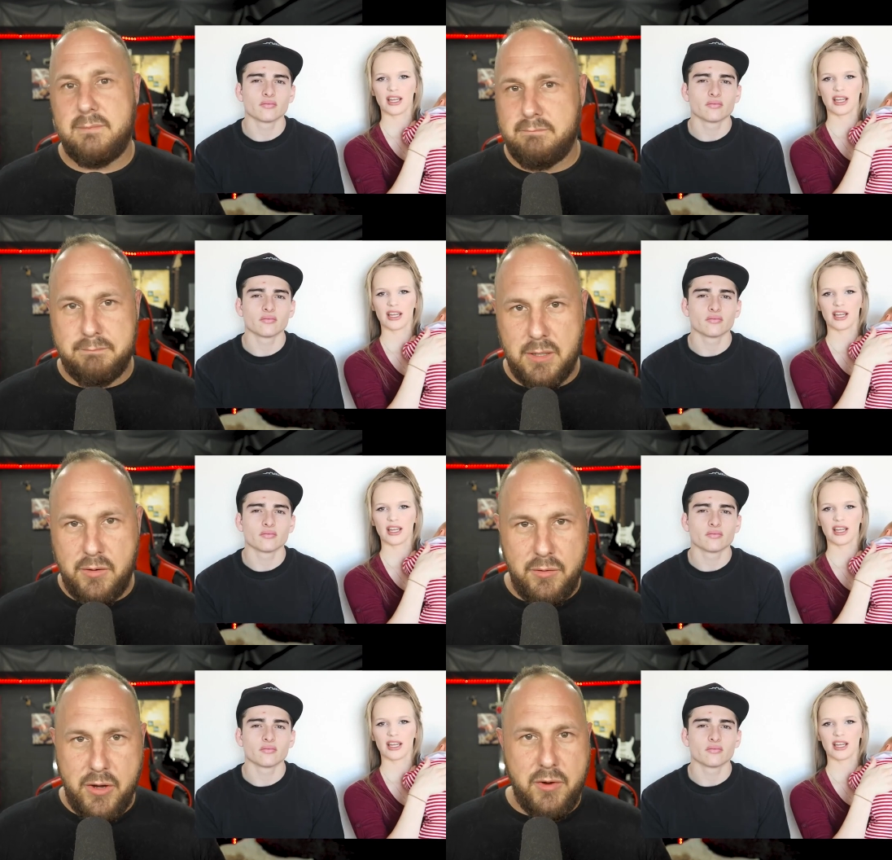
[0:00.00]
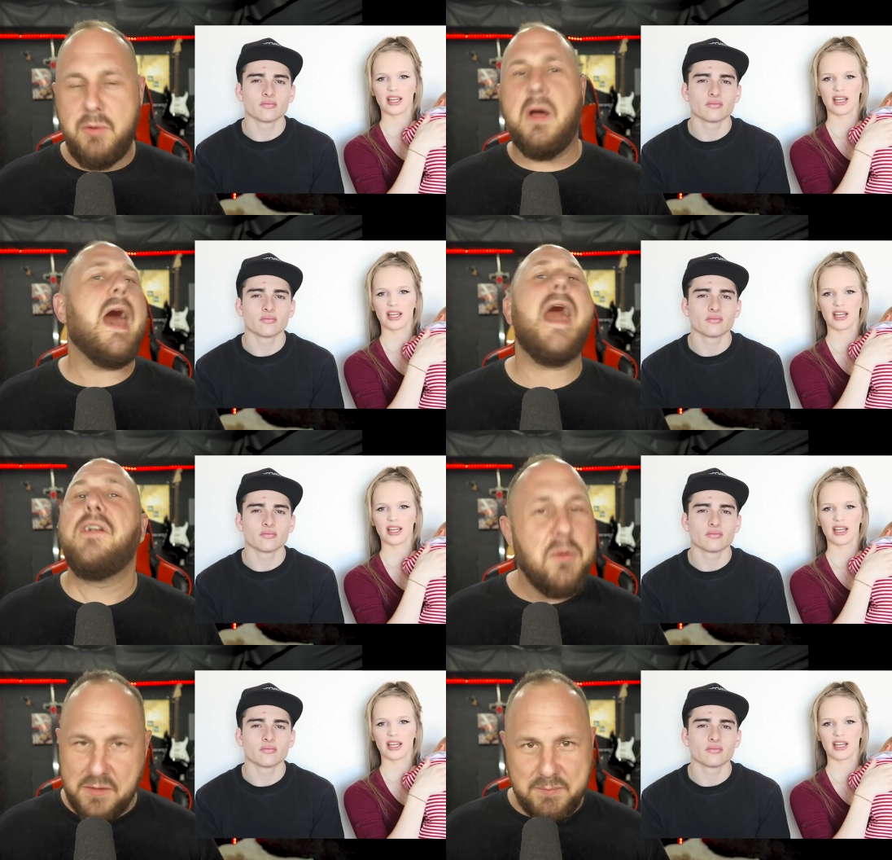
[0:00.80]
Speaker 1: Banunu. I don't
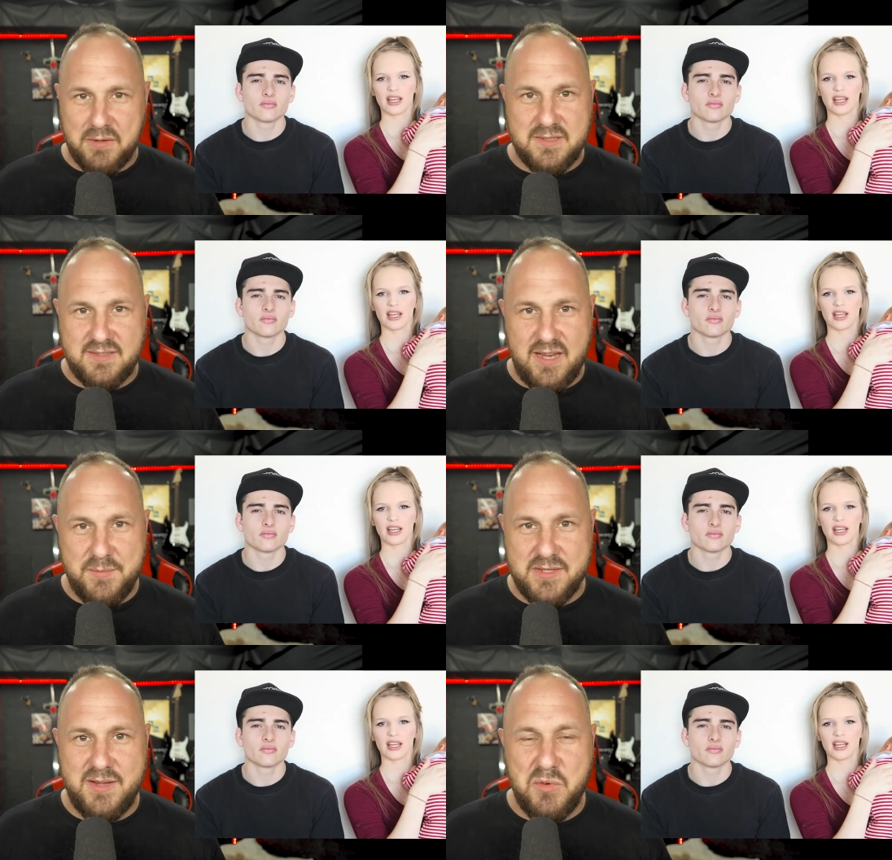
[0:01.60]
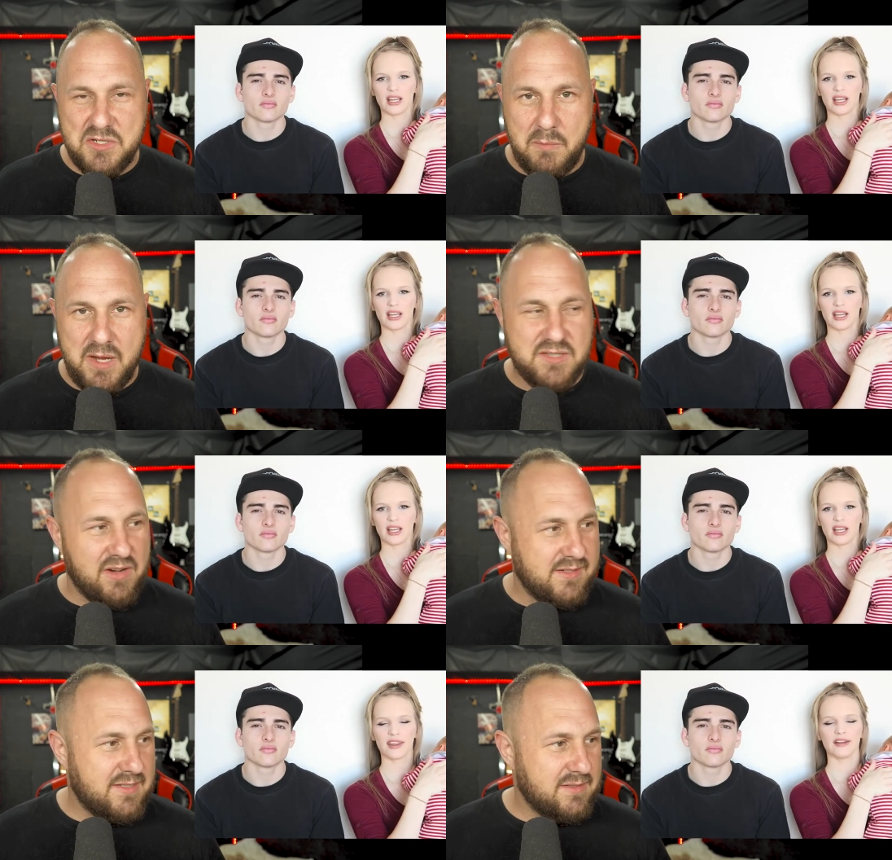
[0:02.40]
know what this person's name is. Was her best
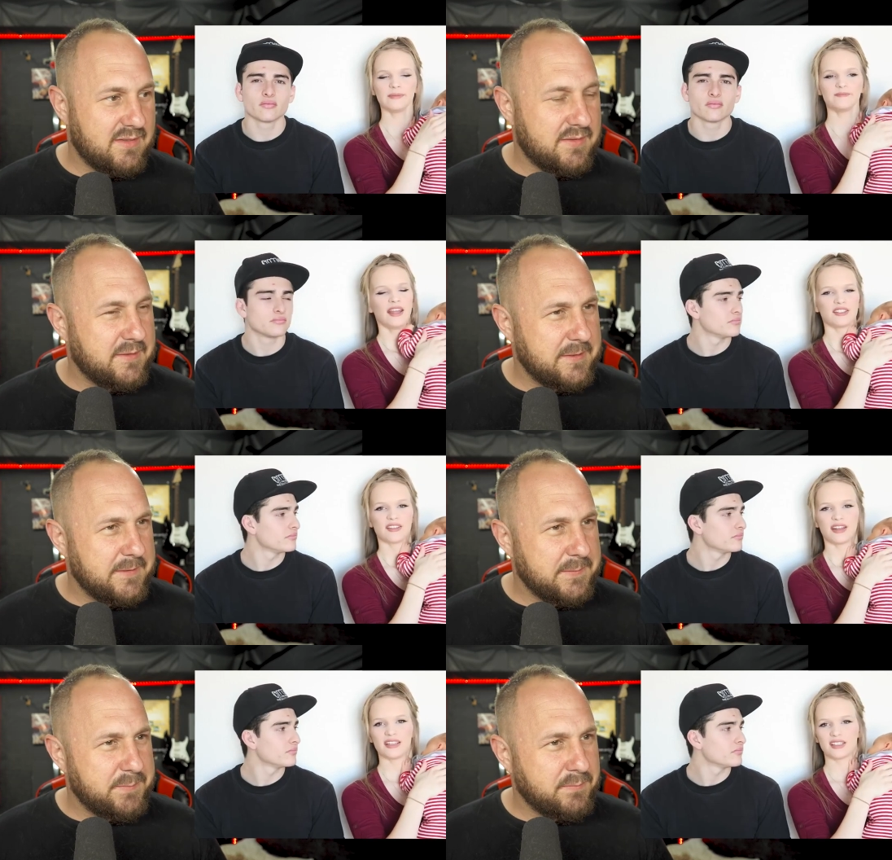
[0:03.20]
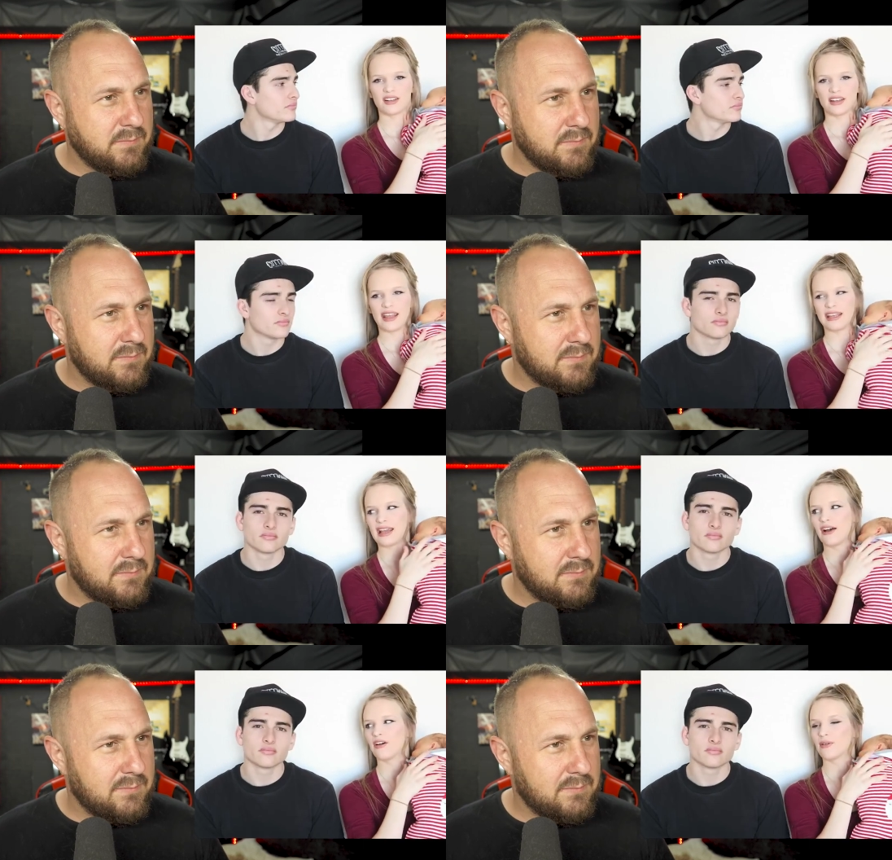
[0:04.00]
friend.
Speaker 2: And so then I started
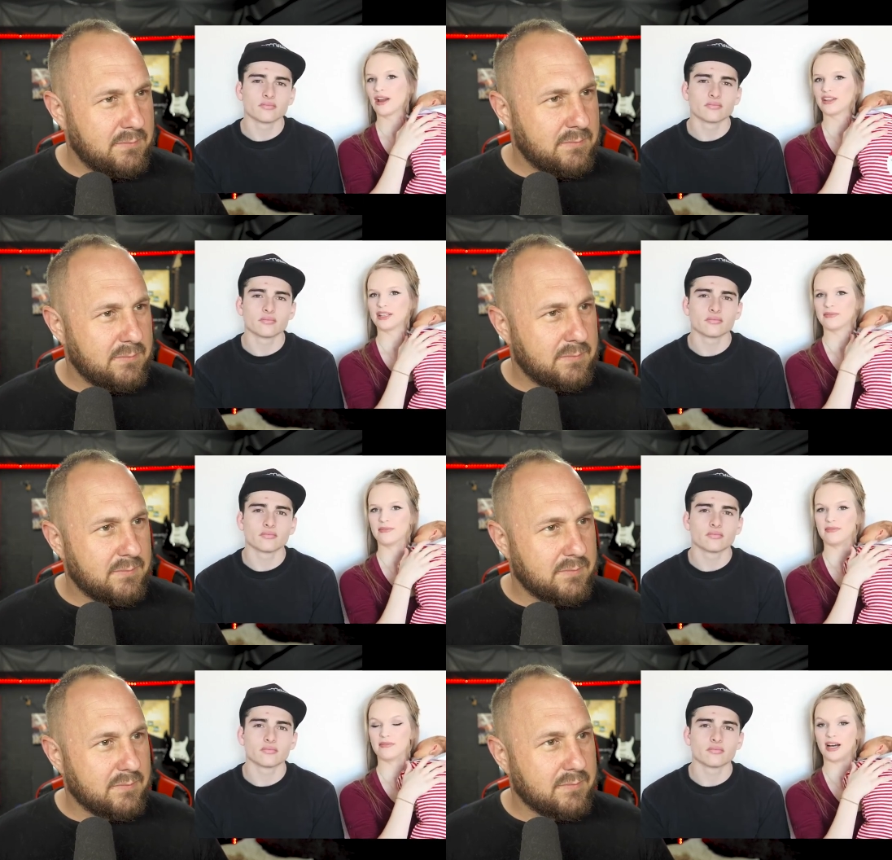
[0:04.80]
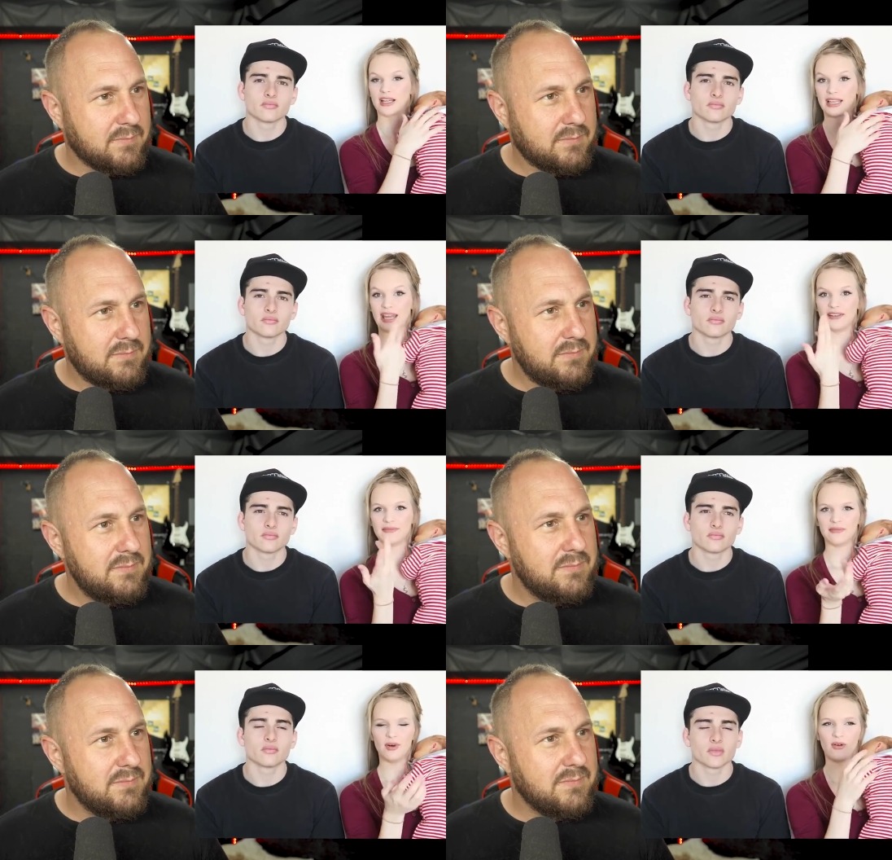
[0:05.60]
hanging out around him
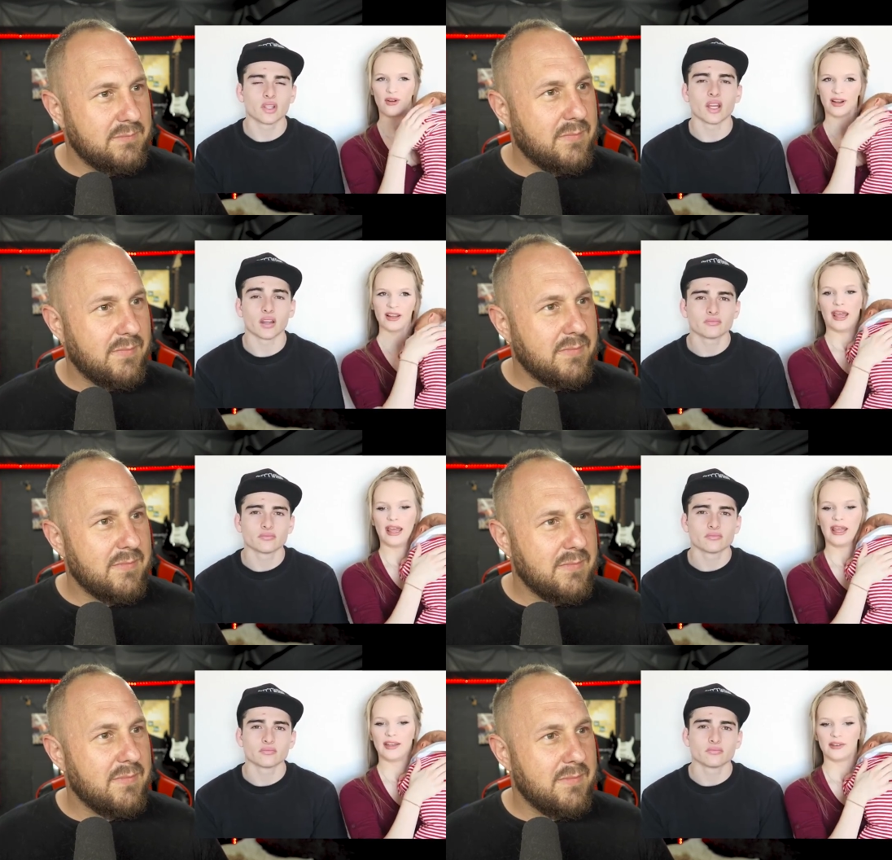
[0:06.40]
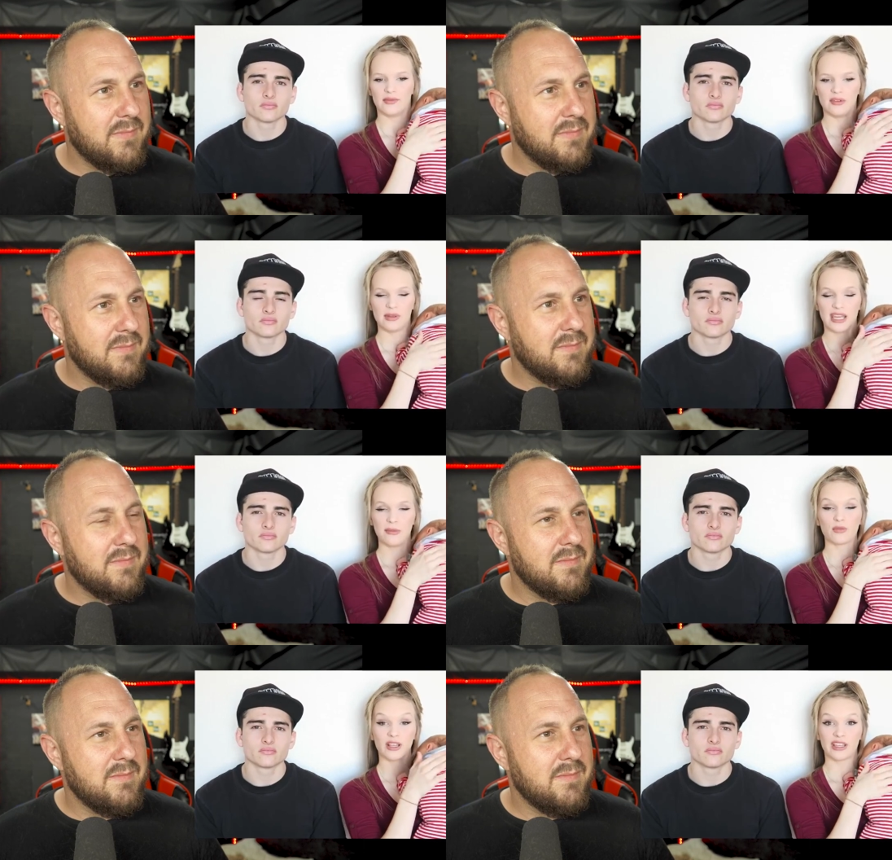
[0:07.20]
again more and we
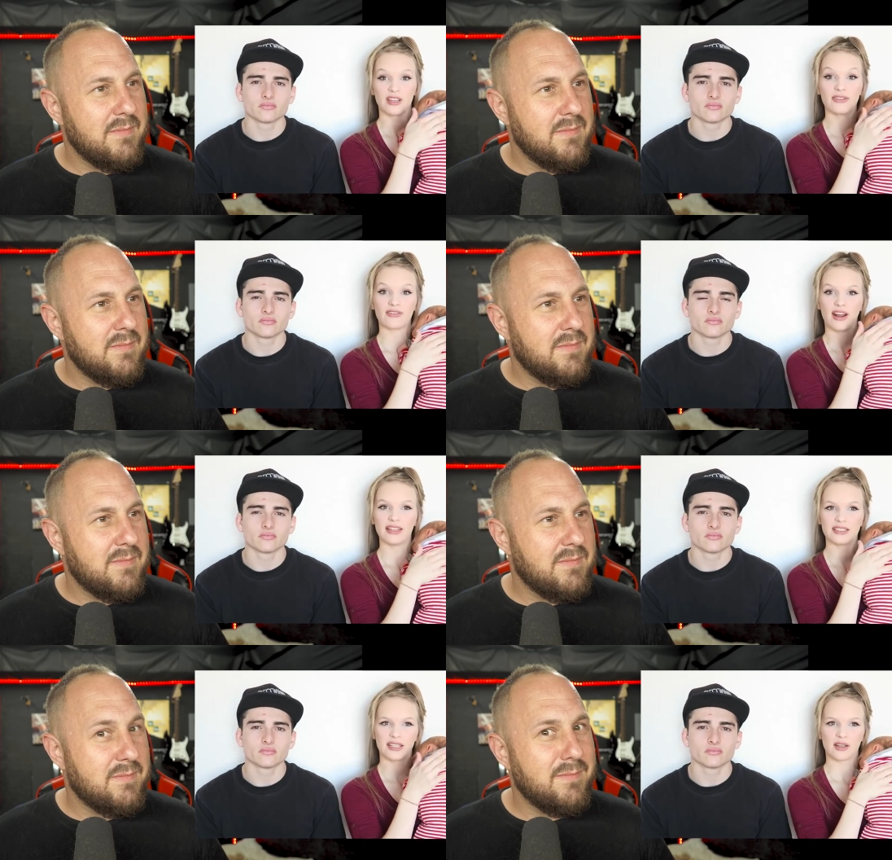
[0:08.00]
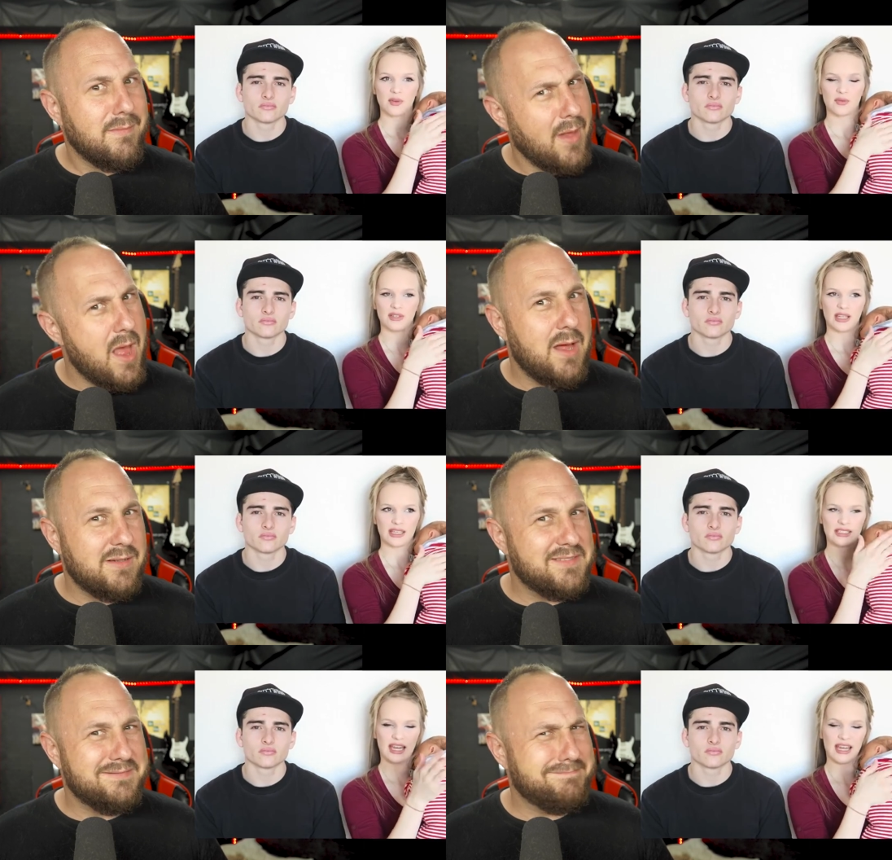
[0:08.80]
became really good friends like we would like